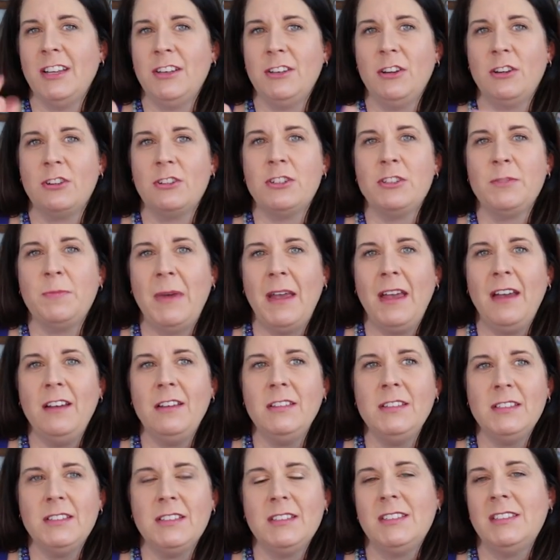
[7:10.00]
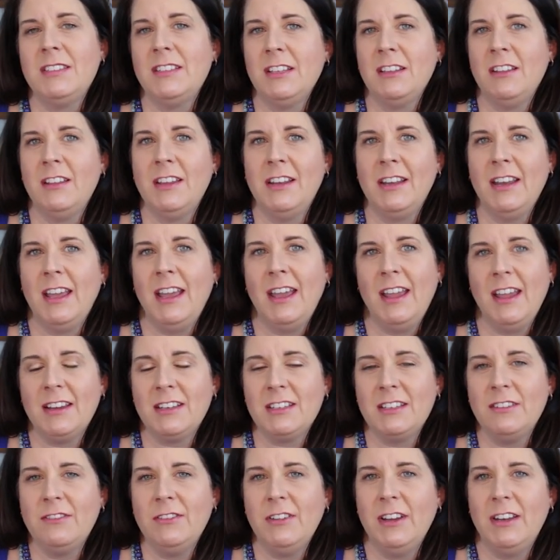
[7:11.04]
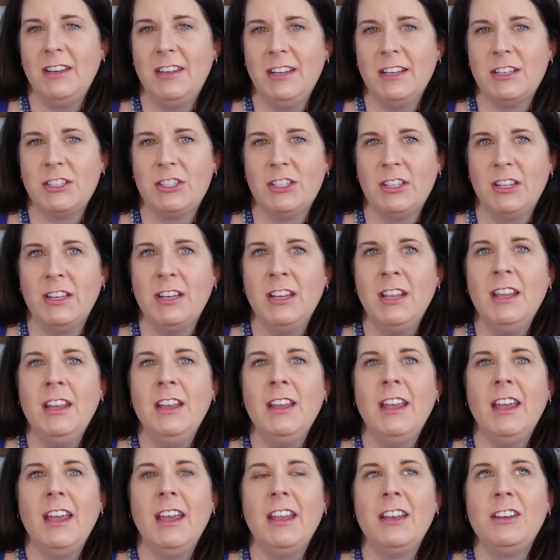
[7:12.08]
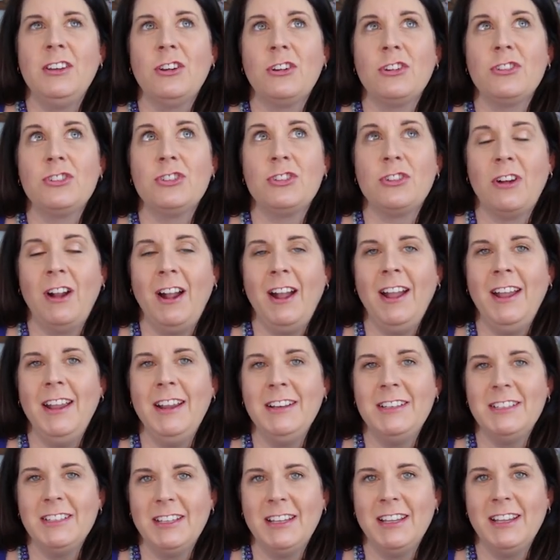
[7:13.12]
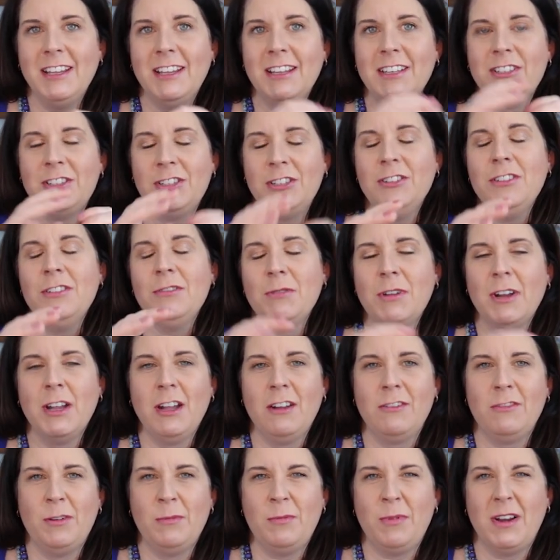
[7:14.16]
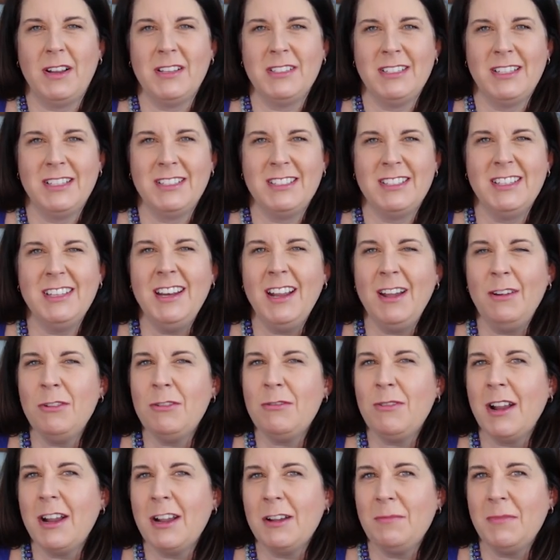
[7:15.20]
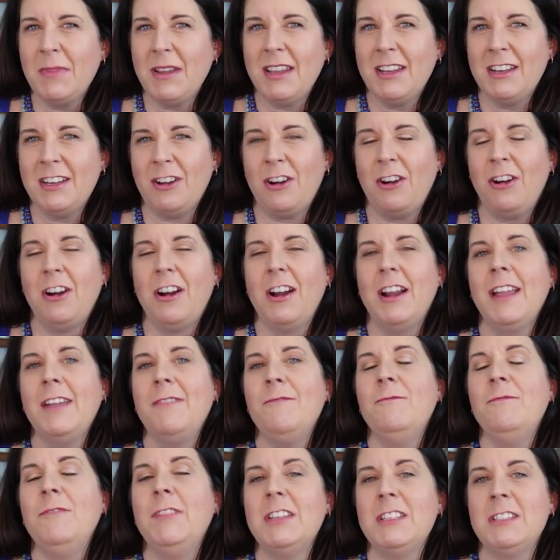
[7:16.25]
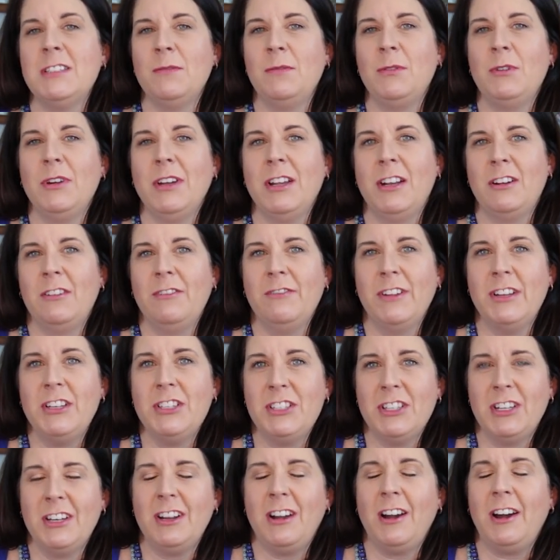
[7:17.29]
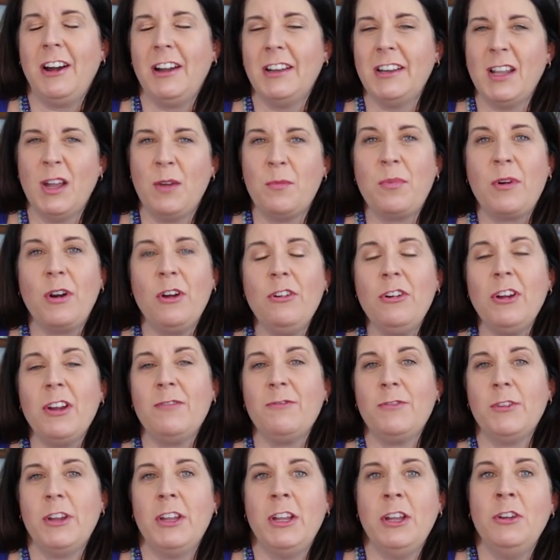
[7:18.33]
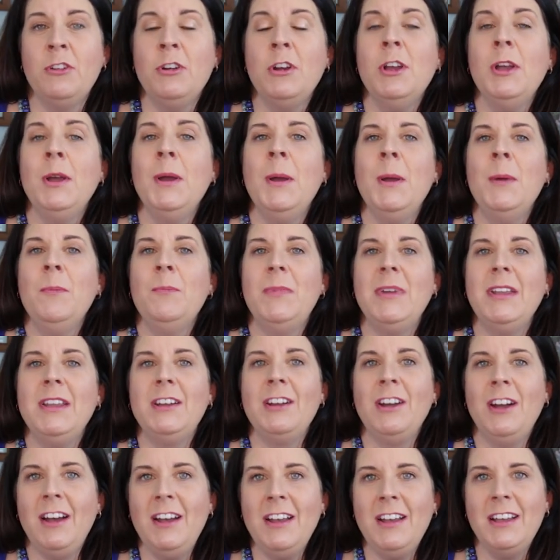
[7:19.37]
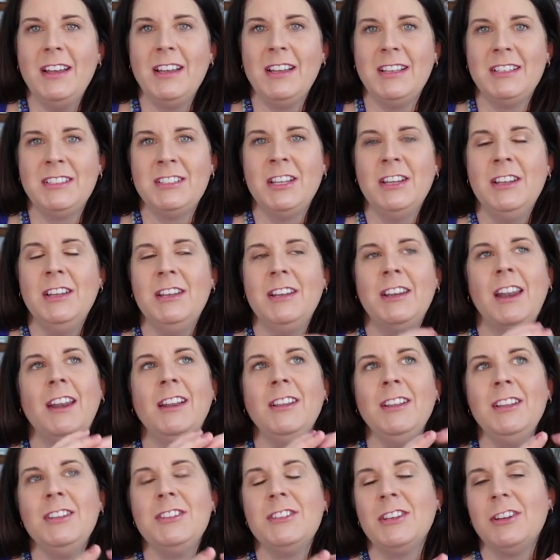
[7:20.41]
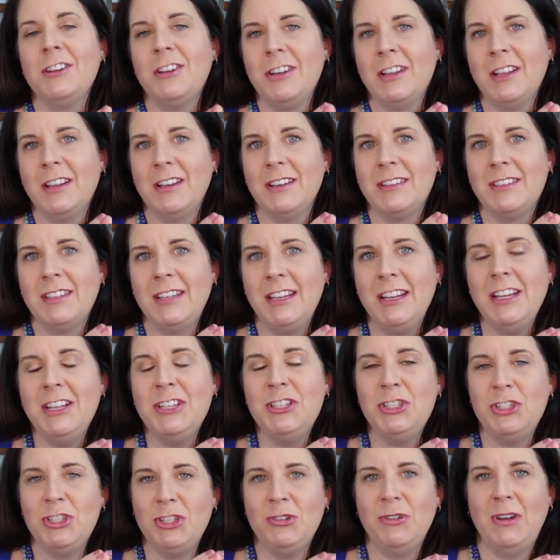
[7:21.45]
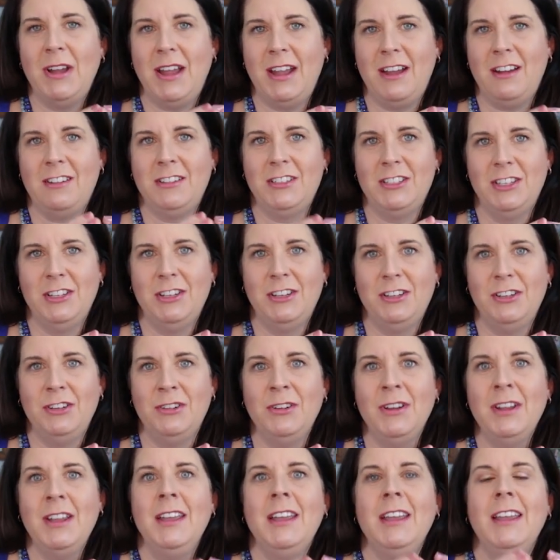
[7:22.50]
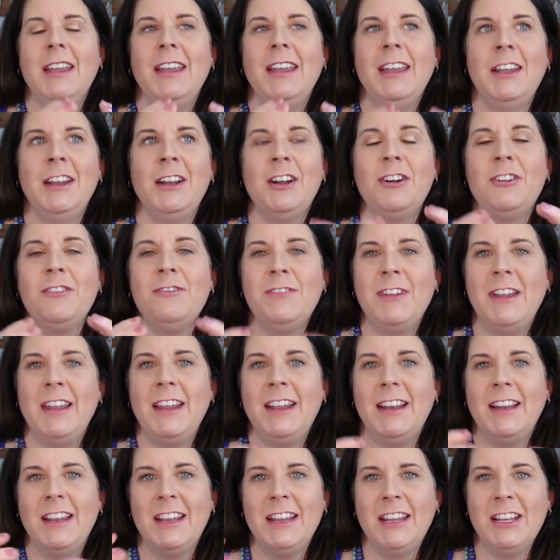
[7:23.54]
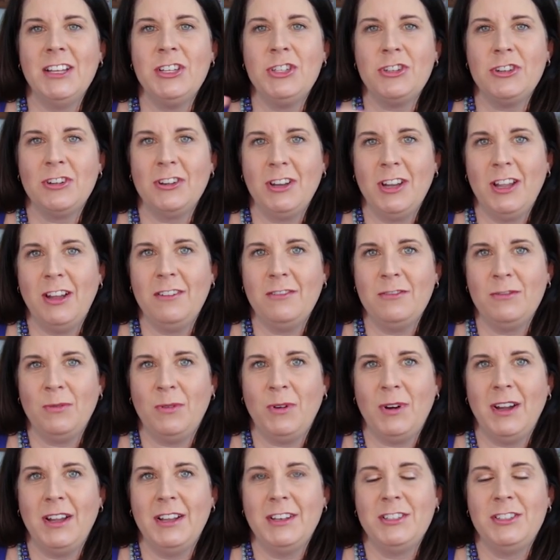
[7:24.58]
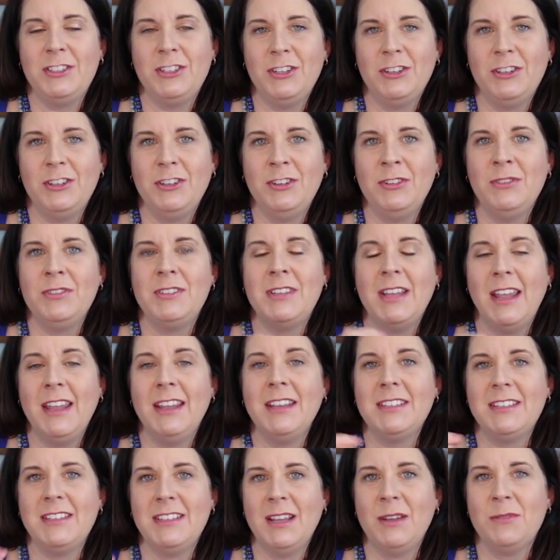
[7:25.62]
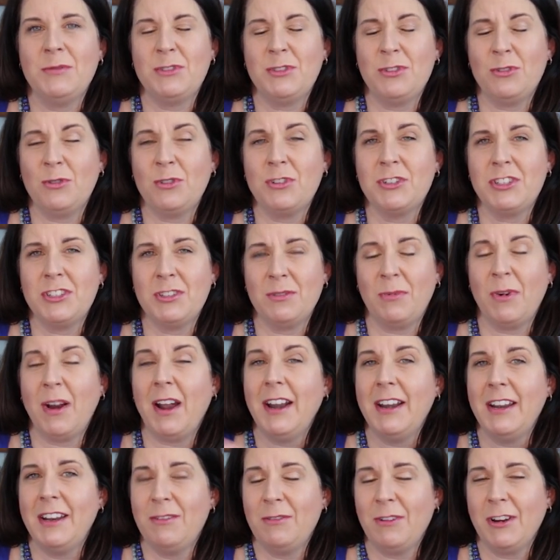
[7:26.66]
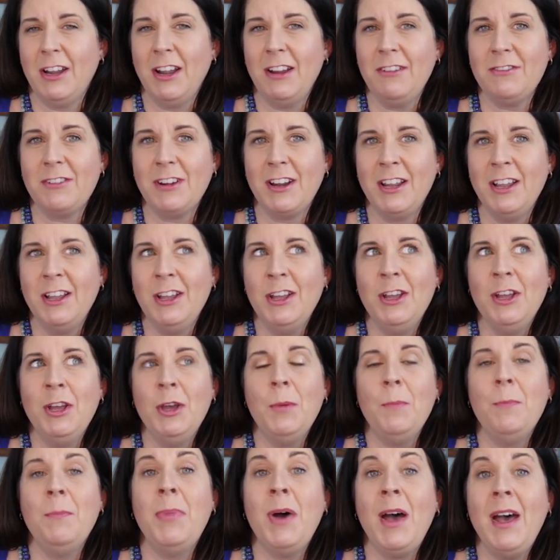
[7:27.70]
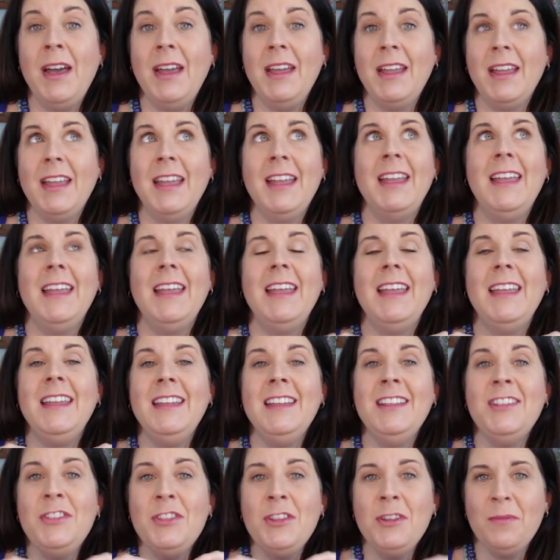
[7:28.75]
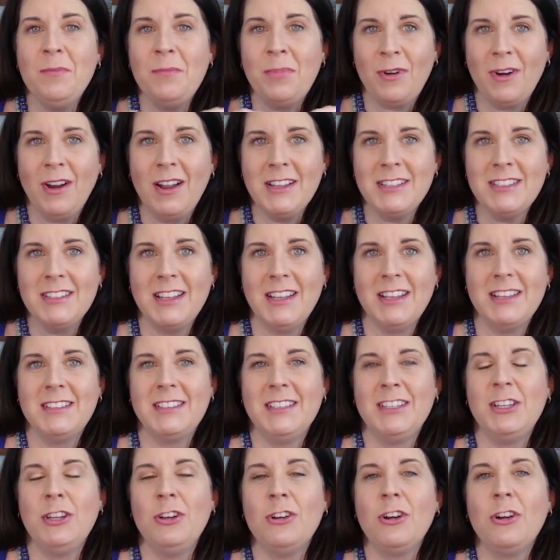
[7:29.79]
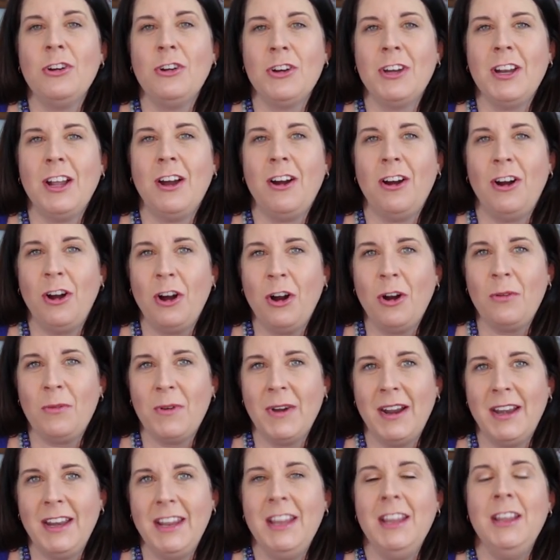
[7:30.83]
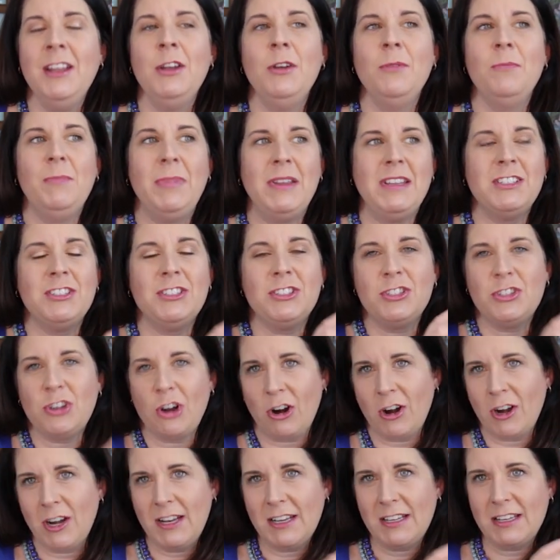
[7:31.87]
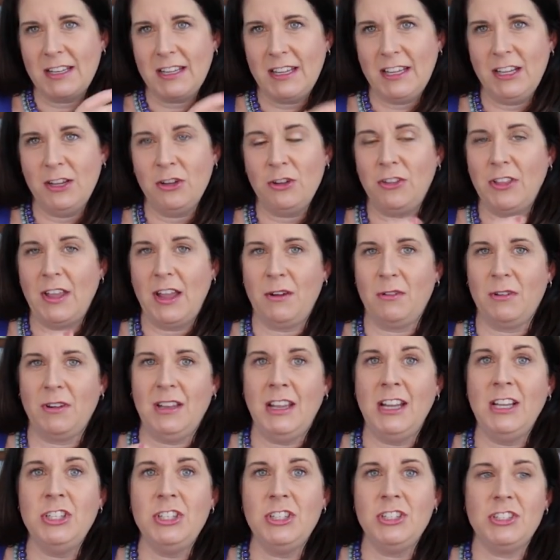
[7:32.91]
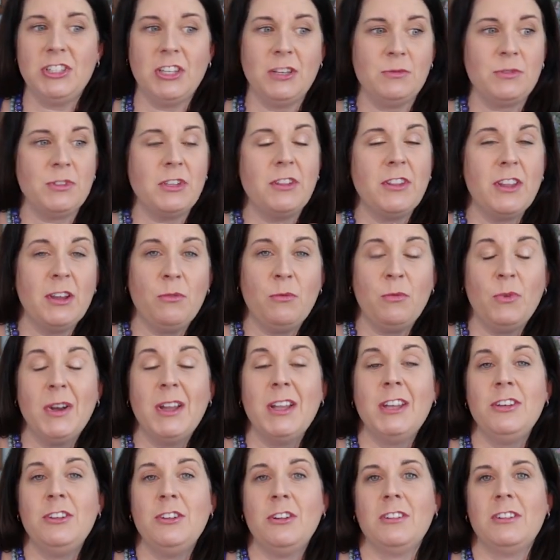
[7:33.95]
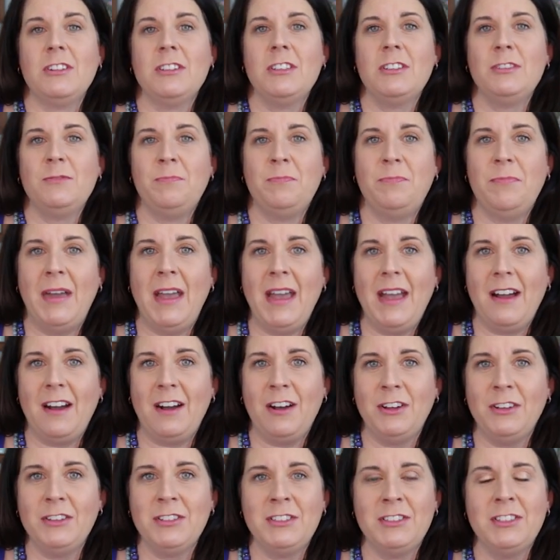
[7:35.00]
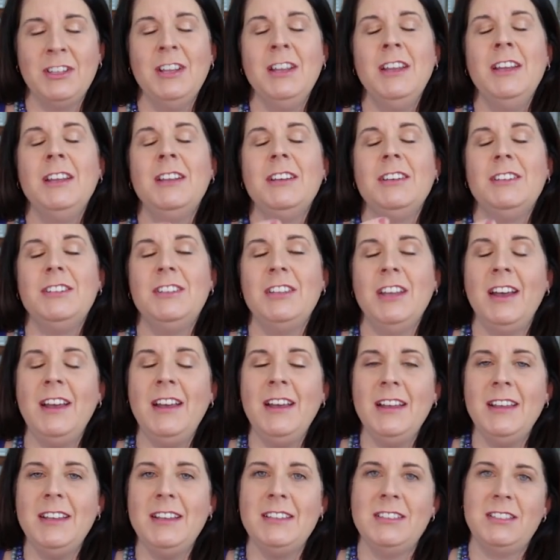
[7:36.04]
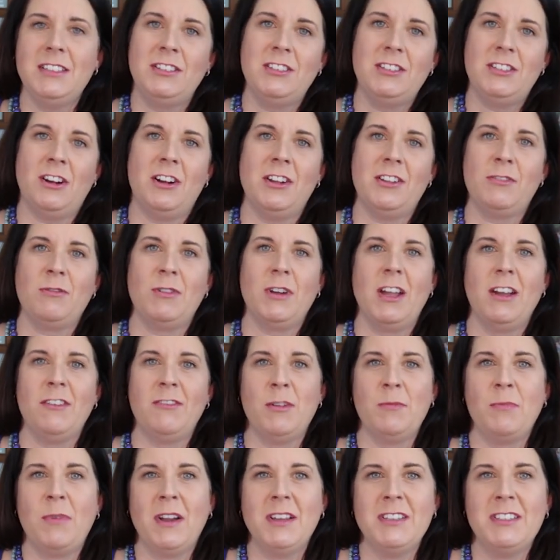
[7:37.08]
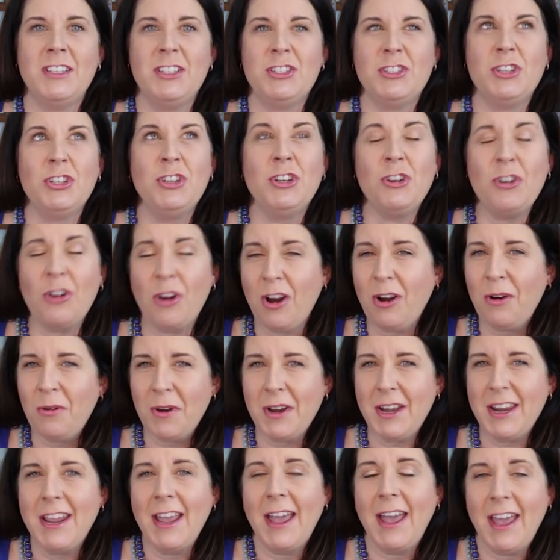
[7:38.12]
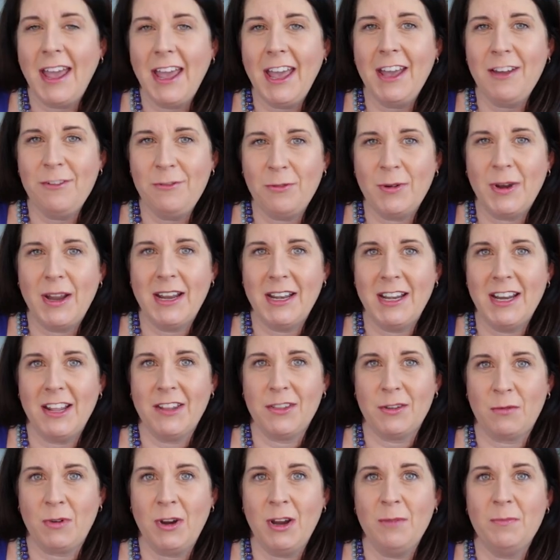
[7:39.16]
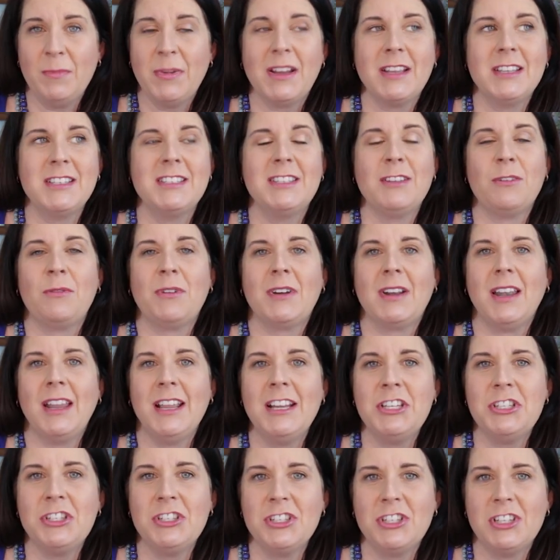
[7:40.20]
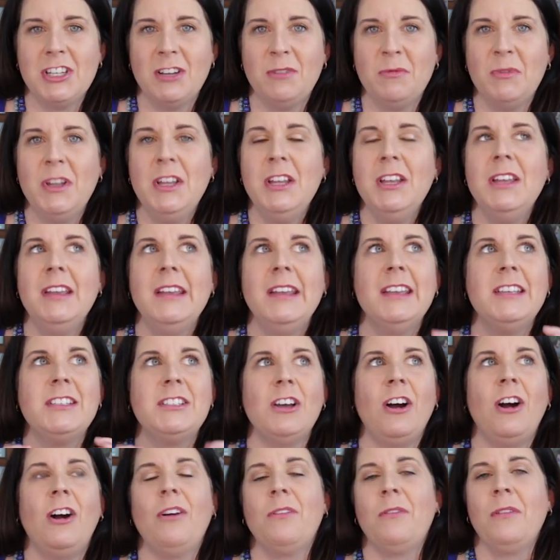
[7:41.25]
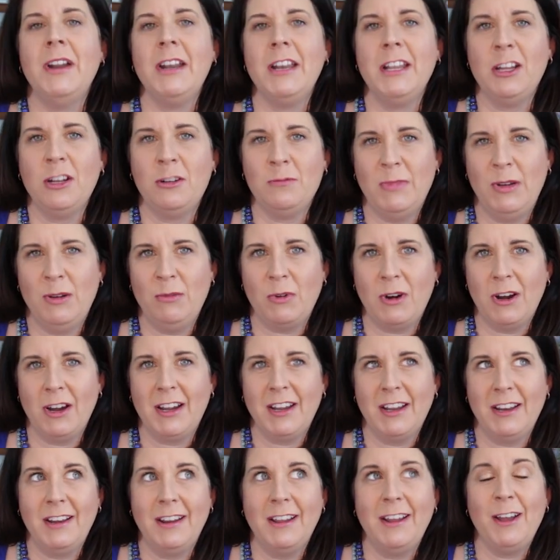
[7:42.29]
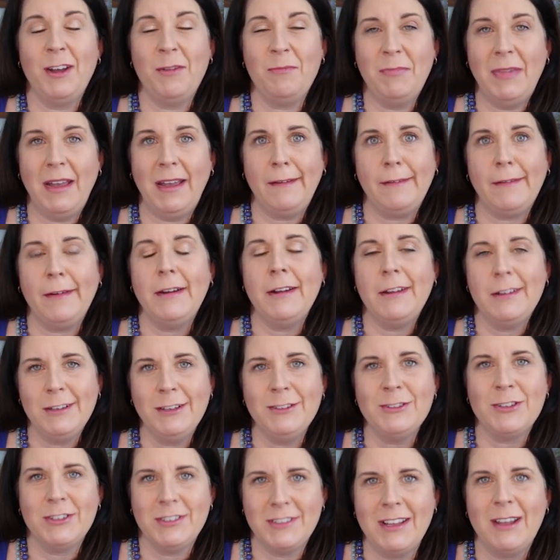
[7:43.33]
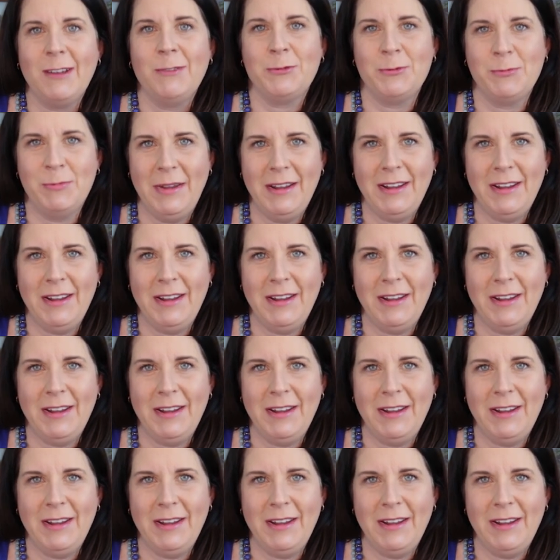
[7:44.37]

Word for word: and your spouse is still in active addiction and you're trying to get to the recovery process, then I would recommend our Invisible Intervention online program for you because not only is it going to teach you how to intervene and get your loved one to take steps towards sobriety and recovery, but in the process, you're going to already be starting to heal that relationship so that when your spouse does start the recovery process, you're already halfway down the road because the relationship is already going to be working about 100 times